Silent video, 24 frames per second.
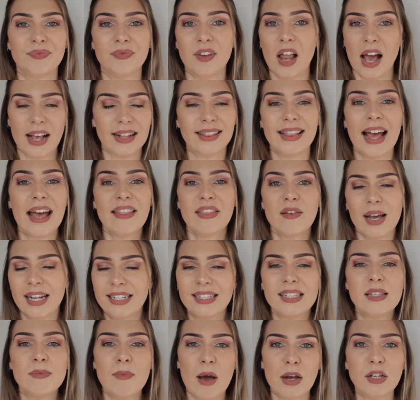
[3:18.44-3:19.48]
like they're the,
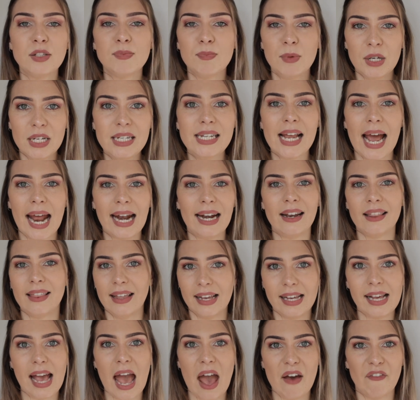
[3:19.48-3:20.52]
it's the most mundane
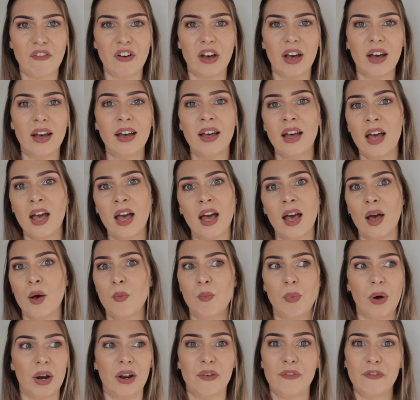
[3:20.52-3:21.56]
thing ever,
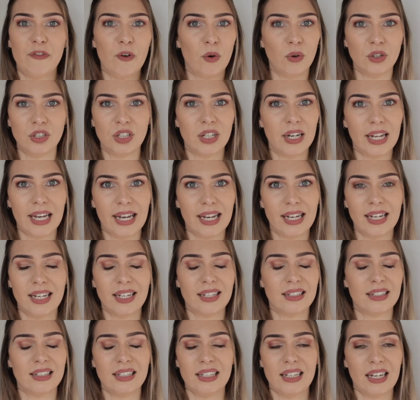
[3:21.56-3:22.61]
but unfortunately
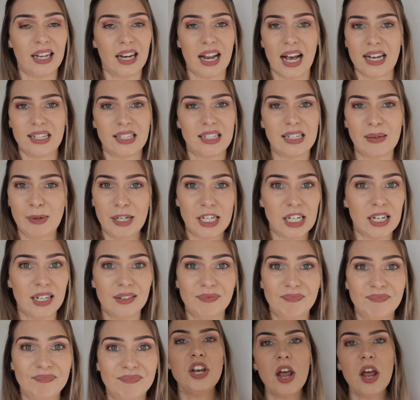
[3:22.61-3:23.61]
it, it has to be done.